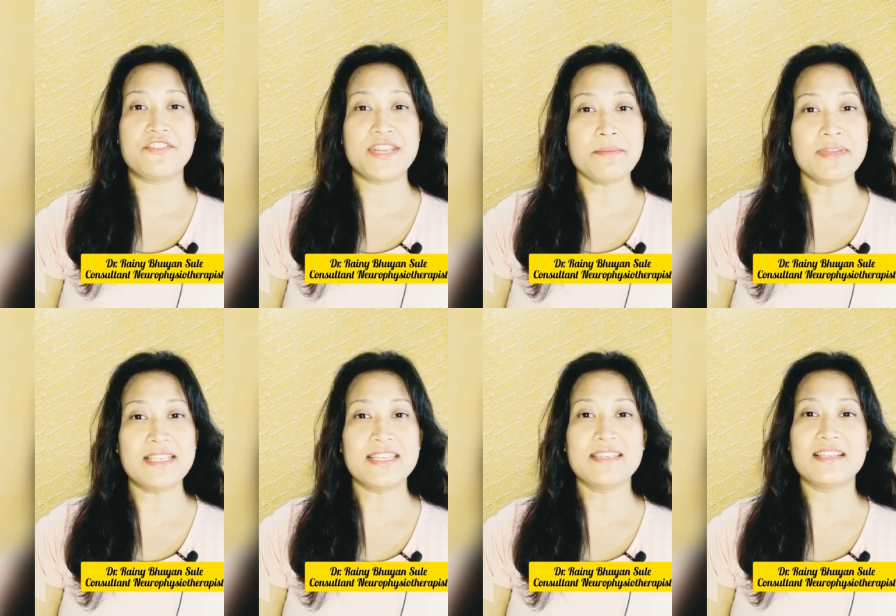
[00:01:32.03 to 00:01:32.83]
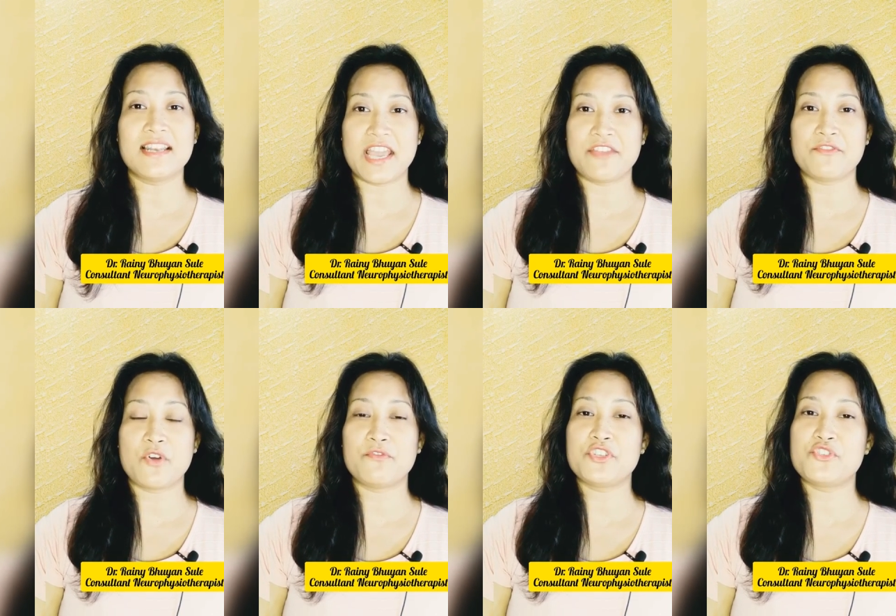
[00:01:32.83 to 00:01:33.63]
rebuilding the life
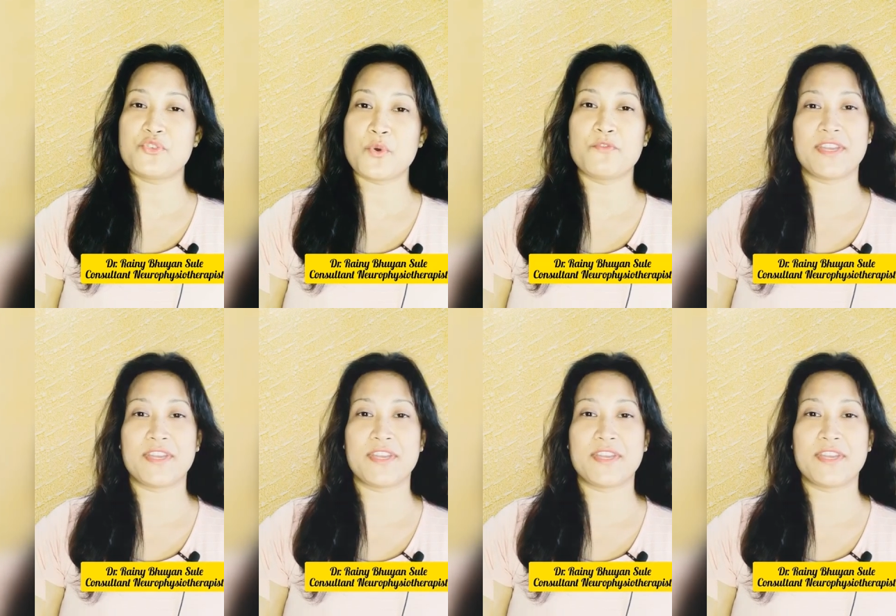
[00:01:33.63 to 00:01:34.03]
of a stroke